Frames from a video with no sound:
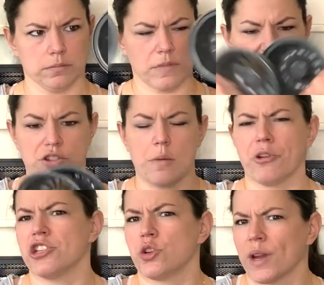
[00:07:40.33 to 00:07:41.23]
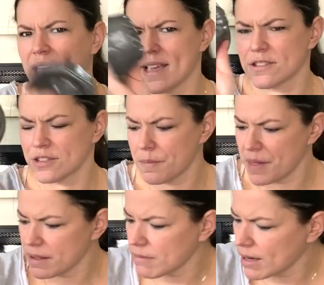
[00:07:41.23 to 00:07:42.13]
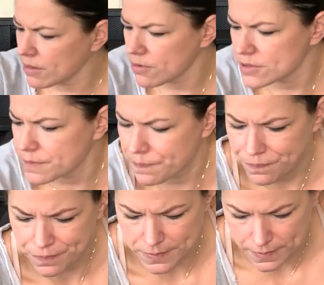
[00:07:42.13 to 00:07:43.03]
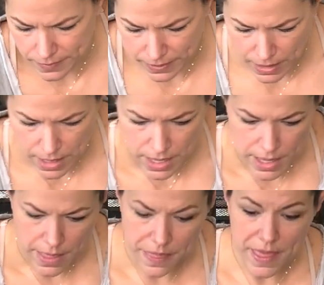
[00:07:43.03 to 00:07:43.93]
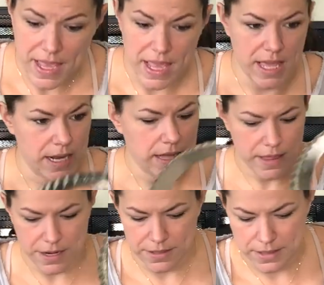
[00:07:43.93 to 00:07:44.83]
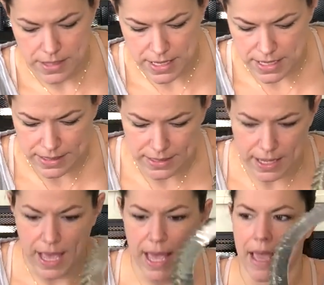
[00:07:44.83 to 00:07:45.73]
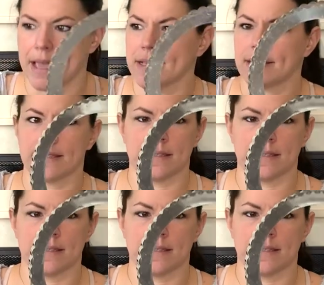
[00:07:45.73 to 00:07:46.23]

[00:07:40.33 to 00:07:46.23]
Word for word: like strawberry shortcakes or something out of those. Then there's these guys.